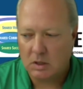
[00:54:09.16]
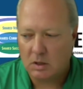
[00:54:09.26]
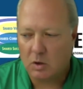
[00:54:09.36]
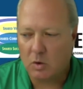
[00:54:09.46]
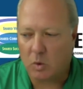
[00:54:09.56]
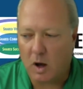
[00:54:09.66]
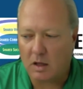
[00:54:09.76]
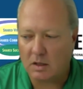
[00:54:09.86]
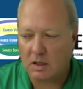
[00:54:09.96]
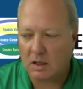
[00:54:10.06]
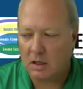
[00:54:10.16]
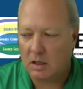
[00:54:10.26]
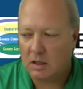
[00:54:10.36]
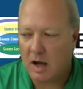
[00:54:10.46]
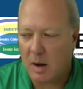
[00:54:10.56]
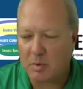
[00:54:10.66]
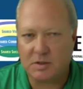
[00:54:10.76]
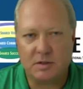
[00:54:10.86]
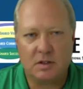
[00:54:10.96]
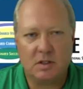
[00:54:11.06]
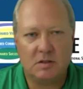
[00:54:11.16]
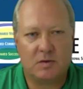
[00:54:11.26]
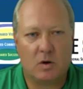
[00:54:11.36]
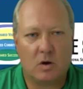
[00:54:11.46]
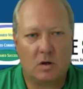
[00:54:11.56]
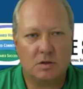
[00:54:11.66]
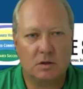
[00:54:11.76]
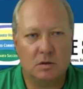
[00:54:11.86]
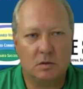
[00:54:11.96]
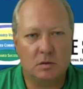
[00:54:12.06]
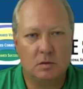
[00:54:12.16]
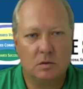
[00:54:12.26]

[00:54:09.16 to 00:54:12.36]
quality opportunities for all to